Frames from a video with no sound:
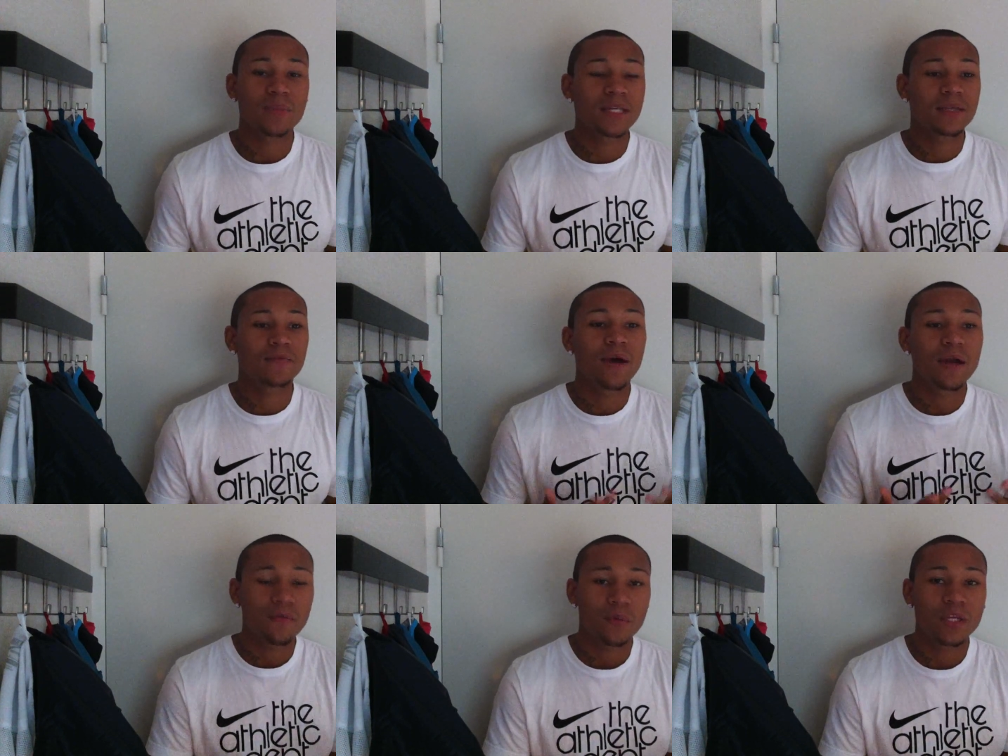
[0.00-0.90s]
makes it
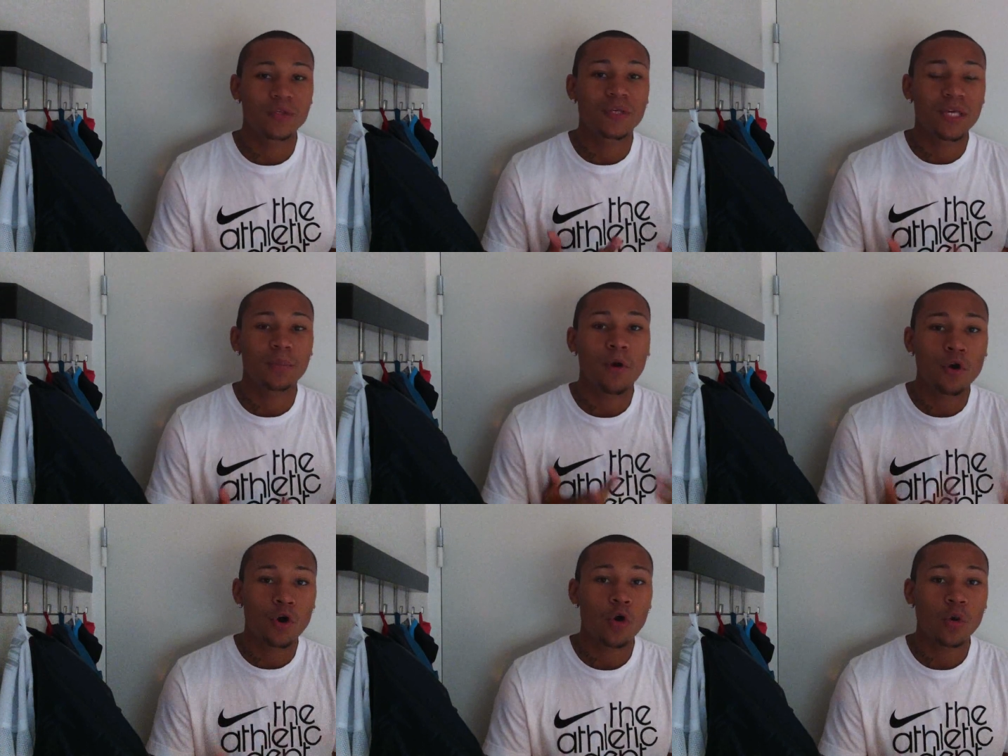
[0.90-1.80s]
fun for me to keep
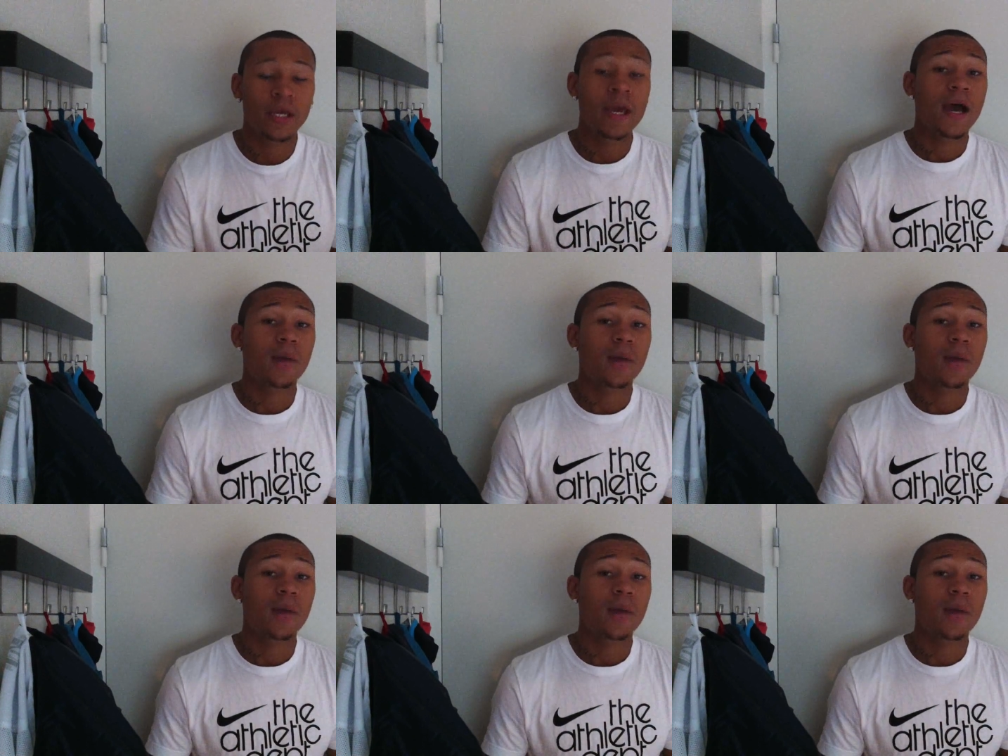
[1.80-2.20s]
on going.